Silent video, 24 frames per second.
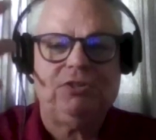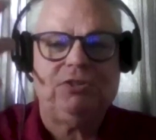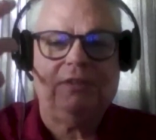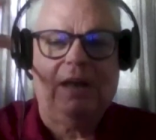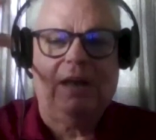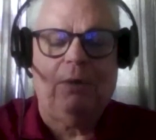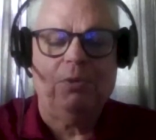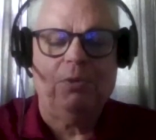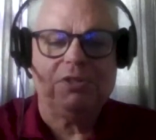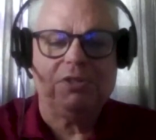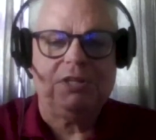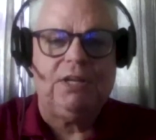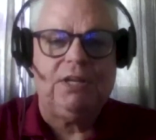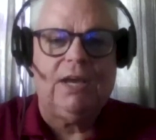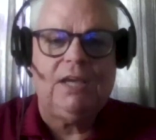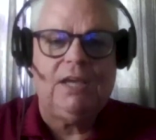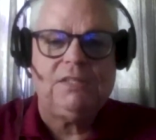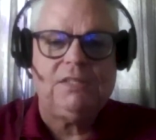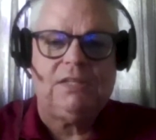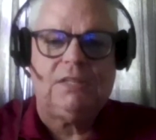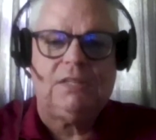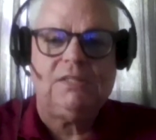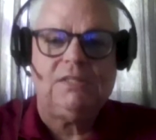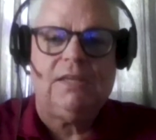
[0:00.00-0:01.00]
that was a
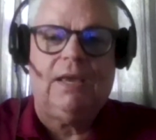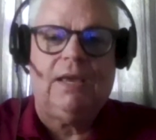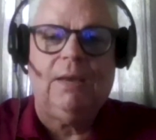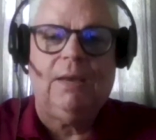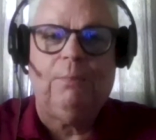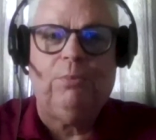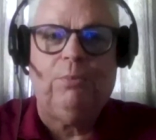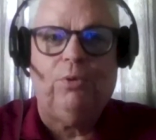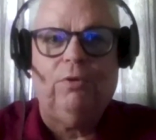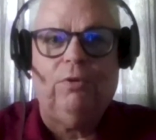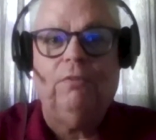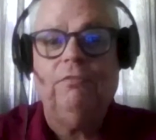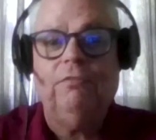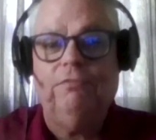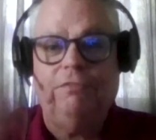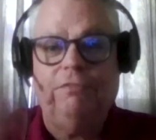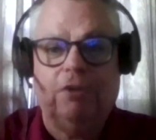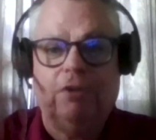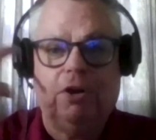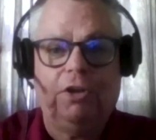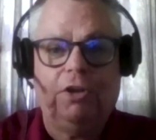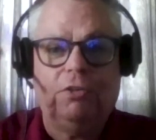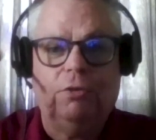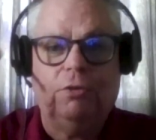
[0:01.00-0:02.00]
nice example,
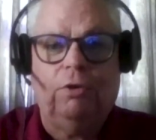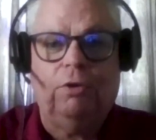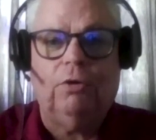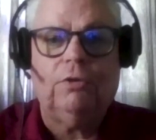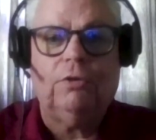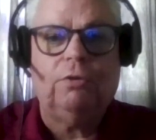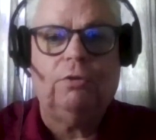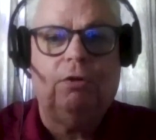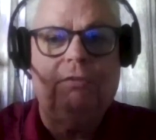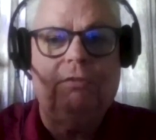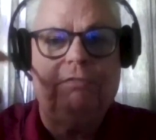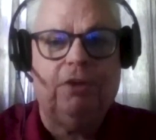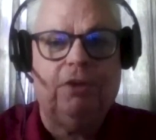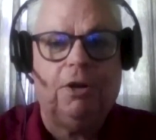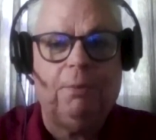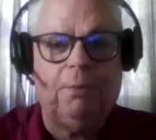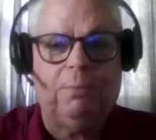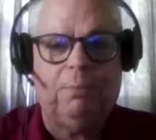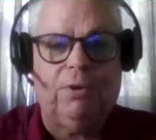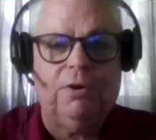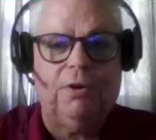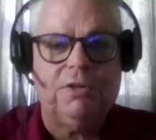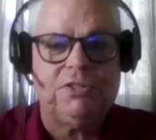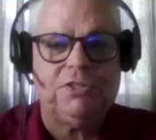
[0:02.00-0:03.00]
very local, very
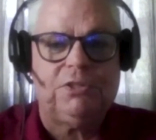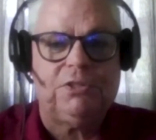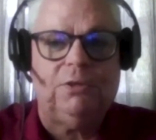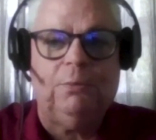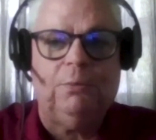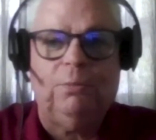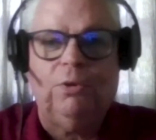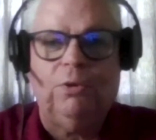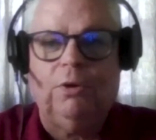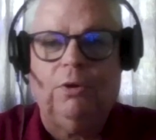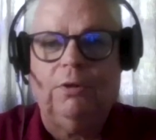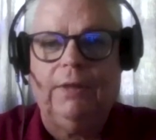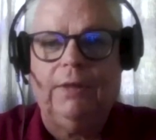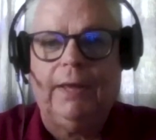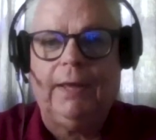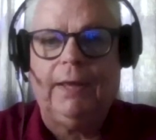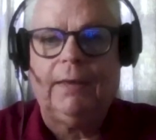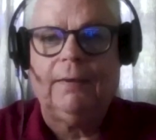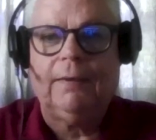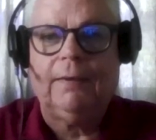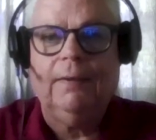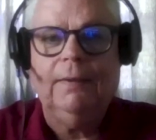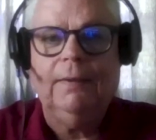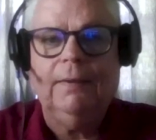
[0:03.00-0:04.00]
personable,
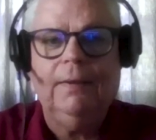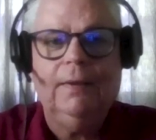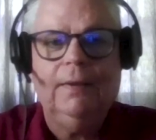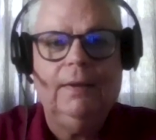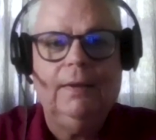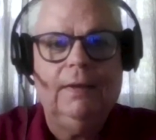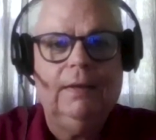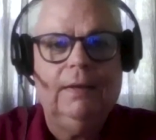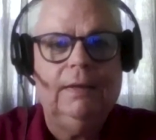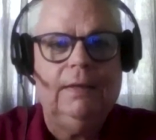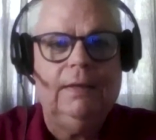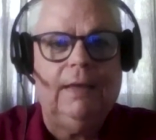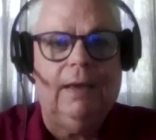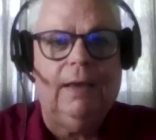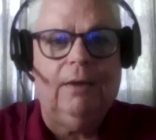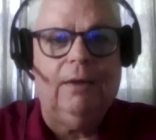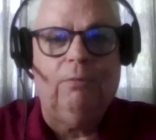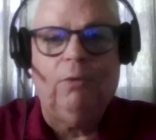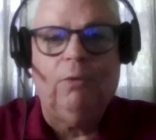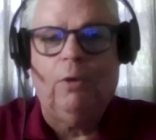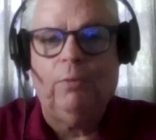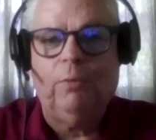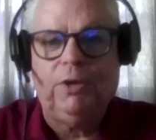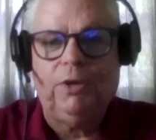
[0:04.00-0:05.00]
like, yeah,
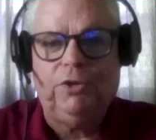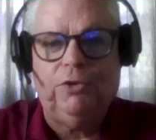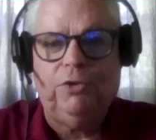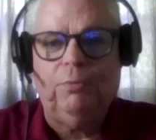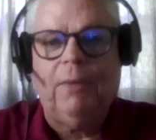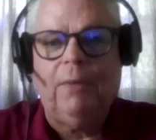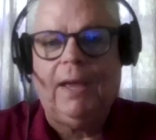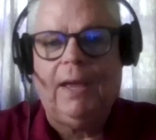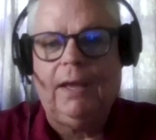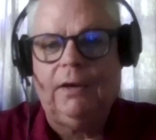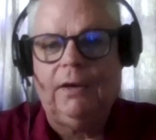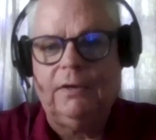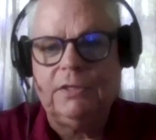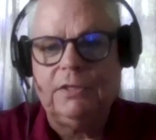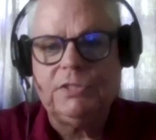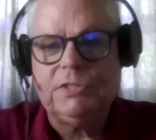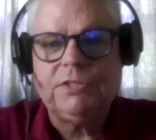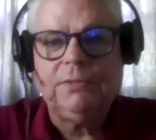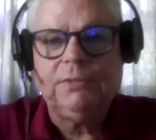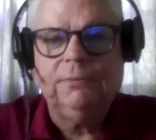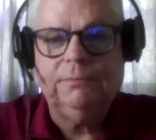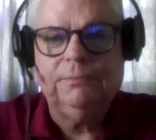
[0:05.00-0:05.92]
what we do matters.